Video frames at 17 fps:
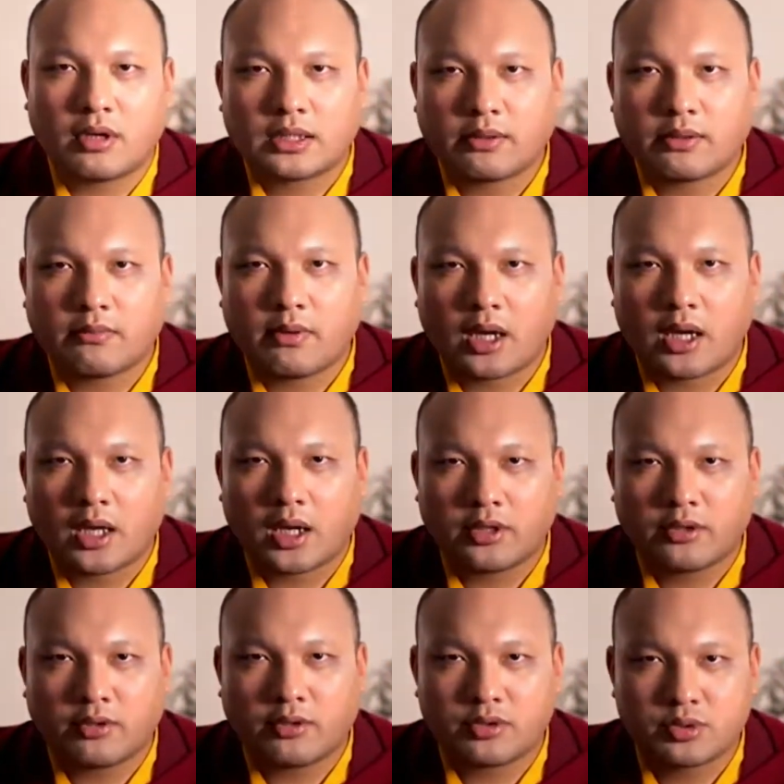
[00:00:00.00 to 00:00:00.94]
And
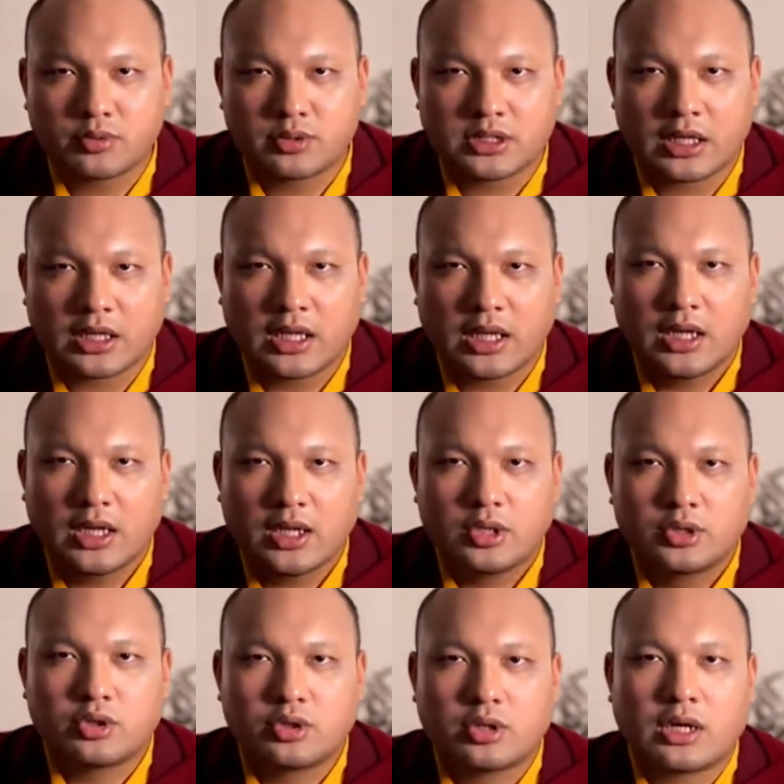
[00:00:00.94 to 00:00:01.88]
Nyurumpa said, you don't need
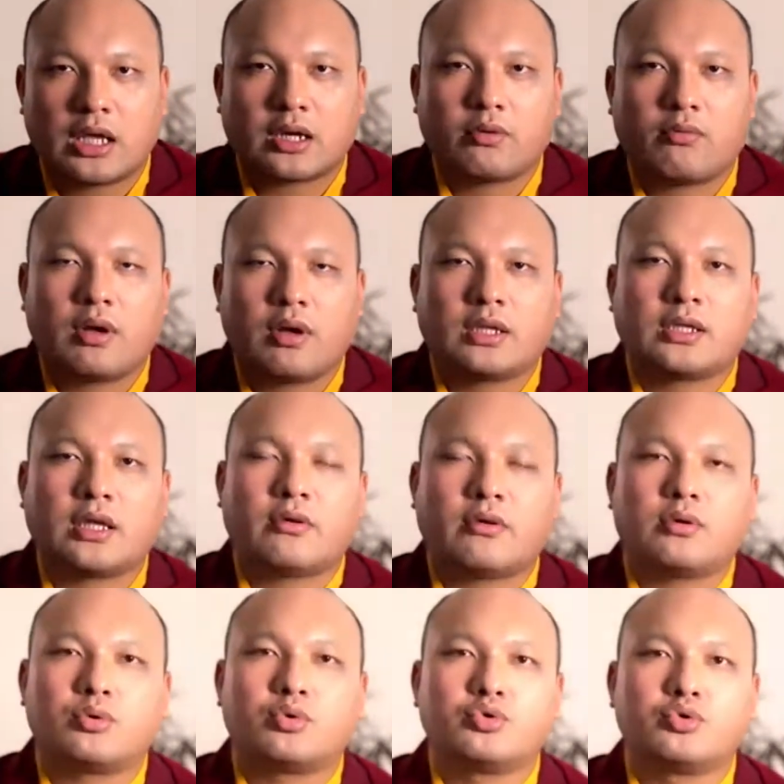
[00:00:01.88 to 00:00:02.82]
to worry about that. I
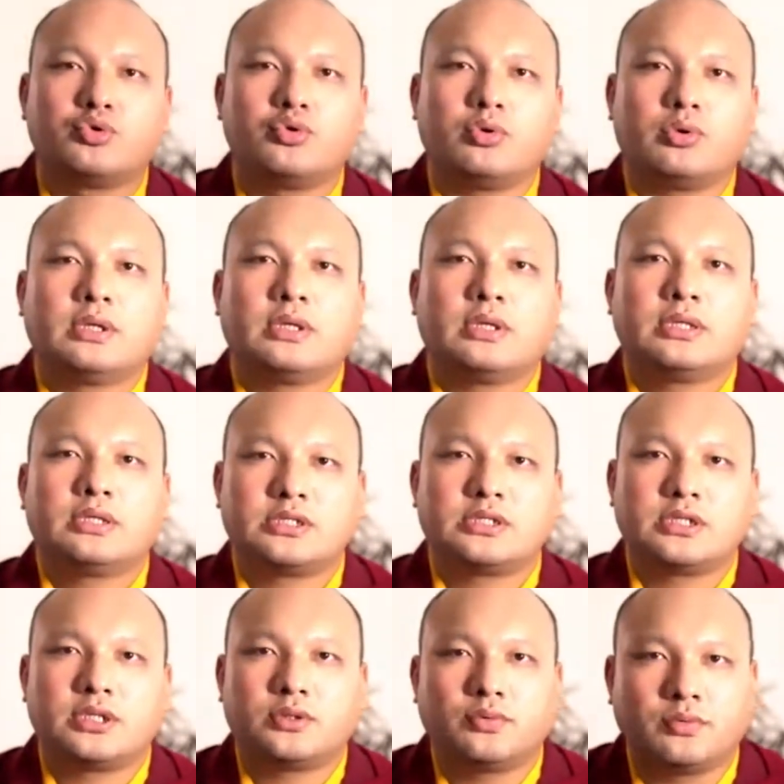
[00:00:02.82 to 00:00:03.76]
have
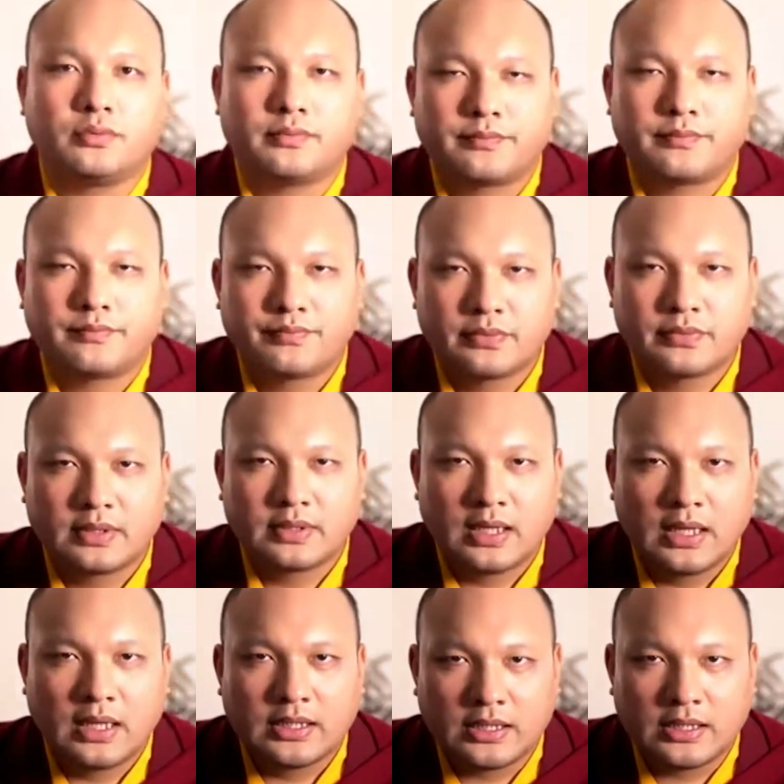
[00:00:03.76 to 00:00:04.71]
the
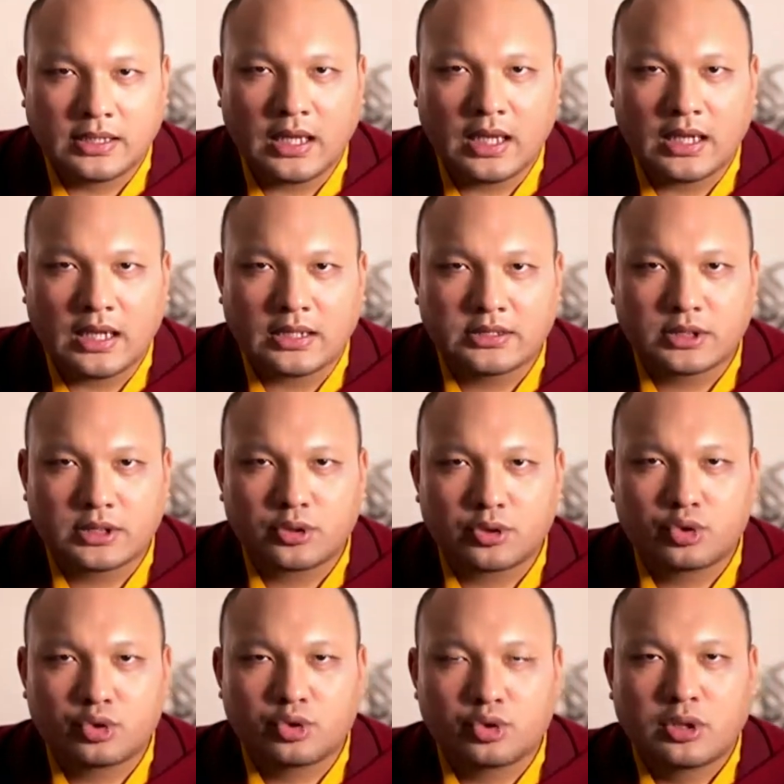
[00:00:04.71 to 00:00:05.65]

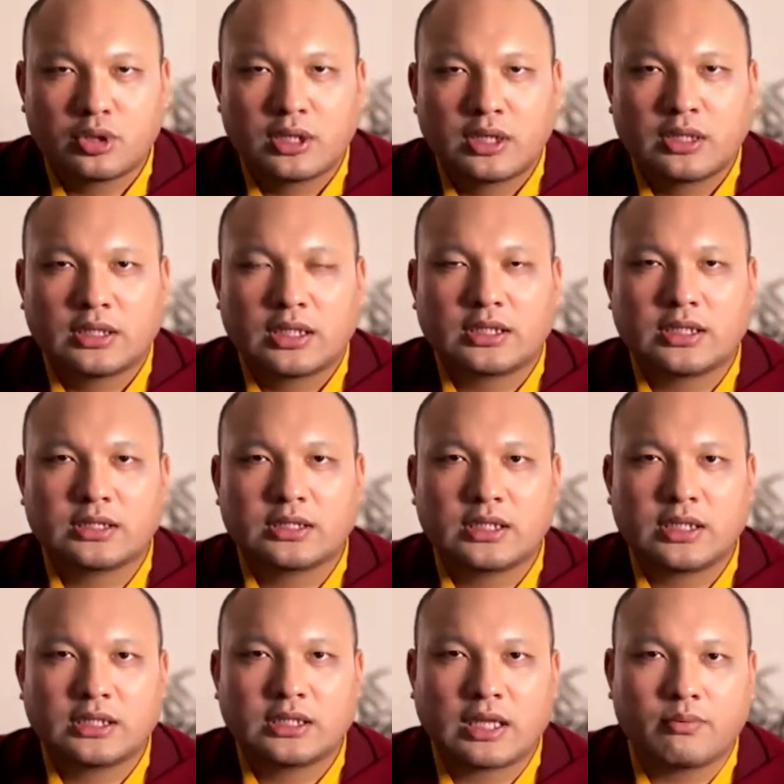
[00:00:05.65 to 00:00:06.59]
instructions for a long
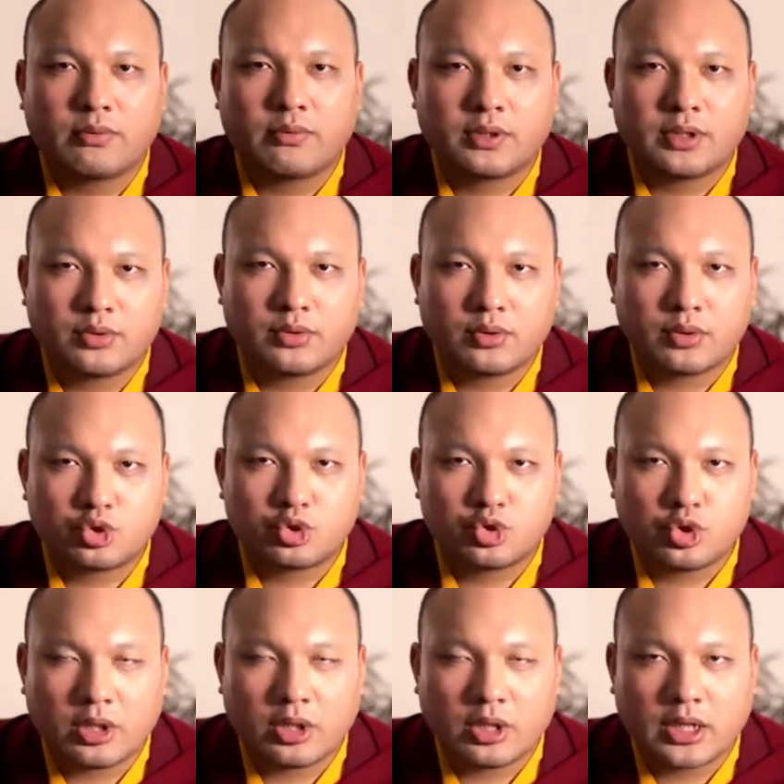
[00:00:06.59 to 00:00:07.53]
life, and gave him the
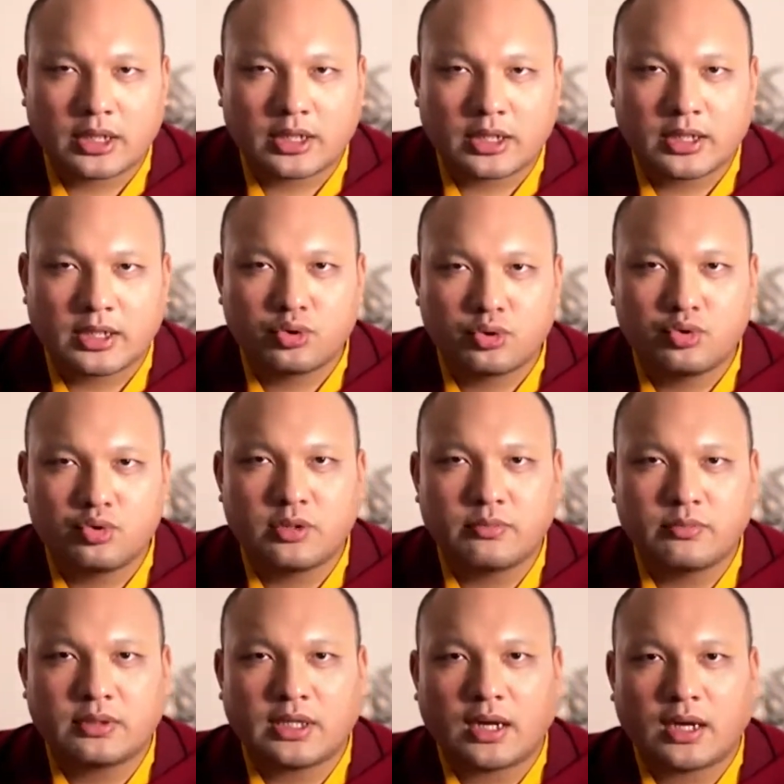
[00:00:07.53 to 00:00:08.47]
empowerment of
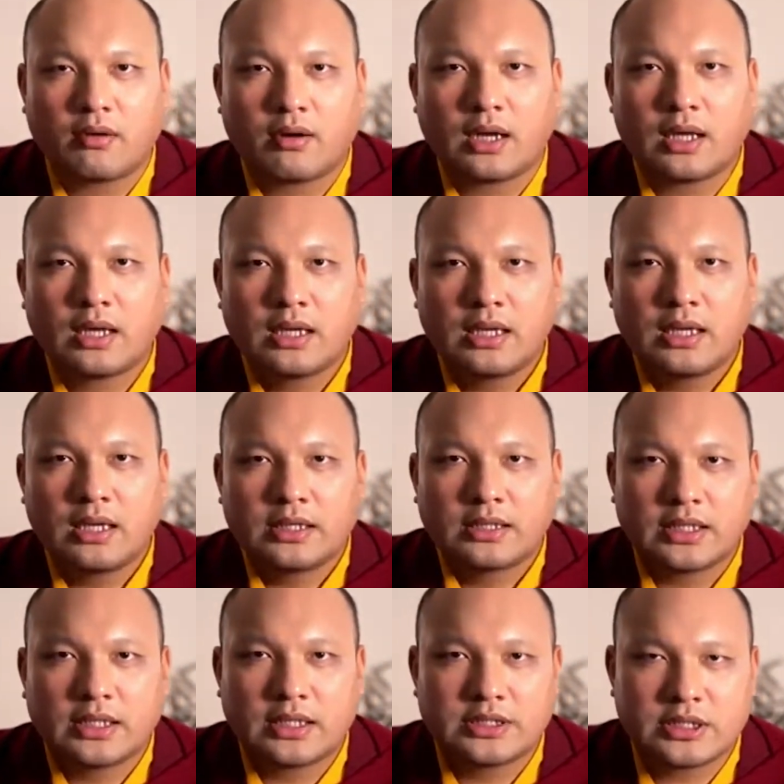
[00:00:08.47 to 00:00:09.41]
white Tara.
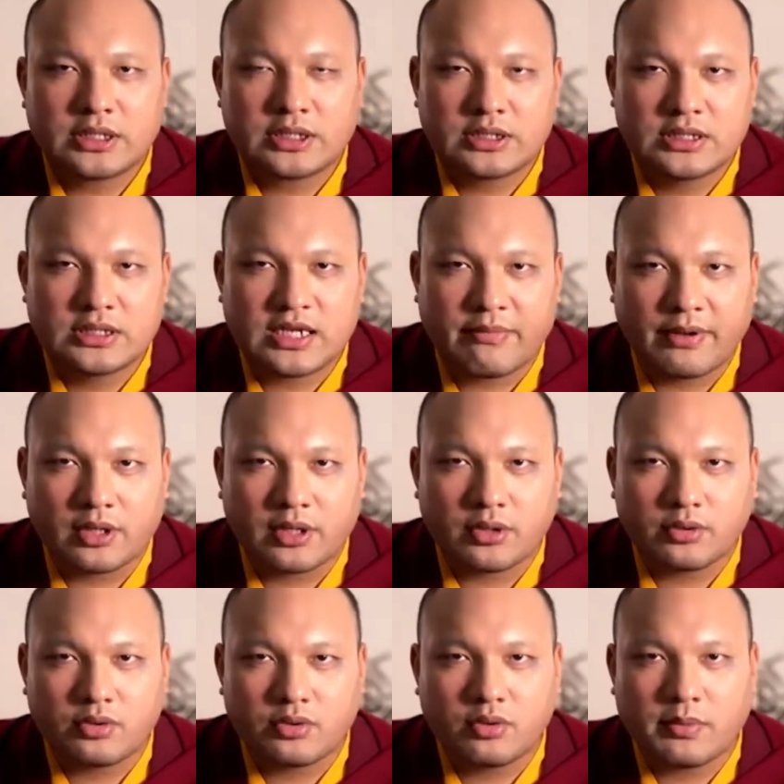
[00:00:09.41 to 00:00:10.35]
But when we look at
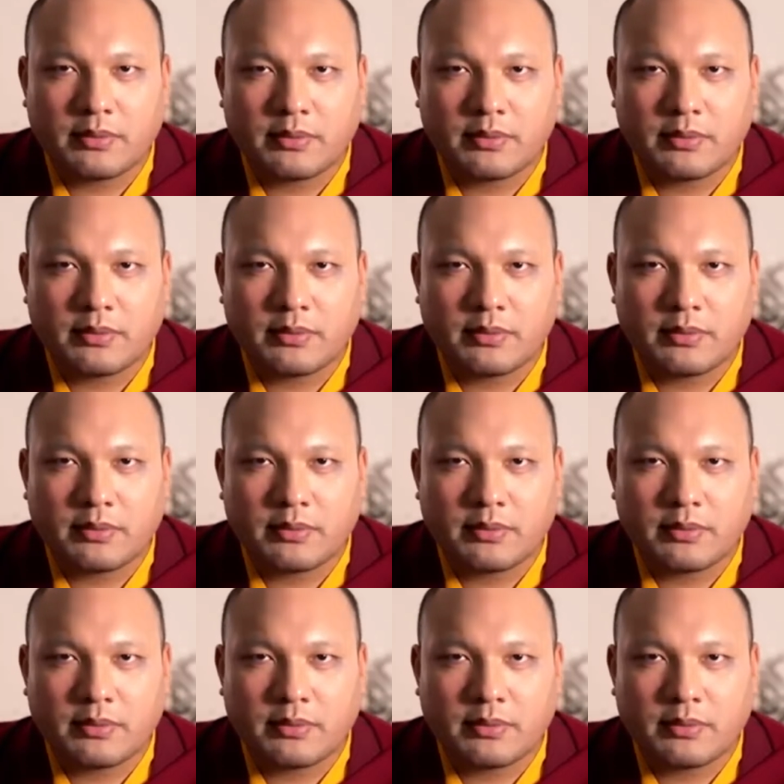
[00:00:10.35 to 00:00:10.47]
the